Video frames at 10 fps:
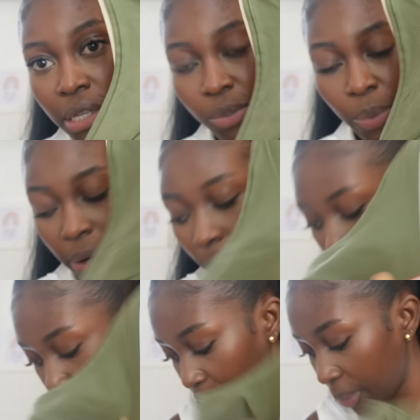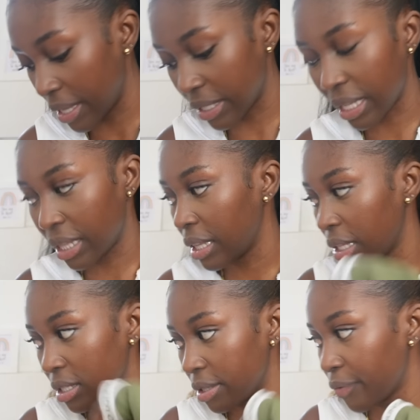as well, so I think
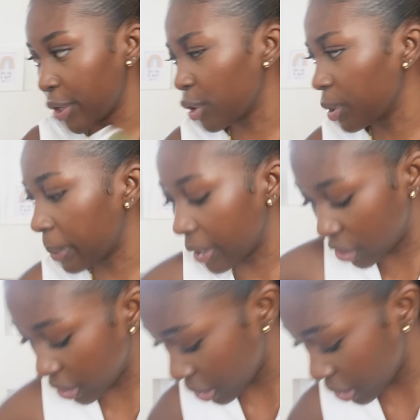this is a very good purchase.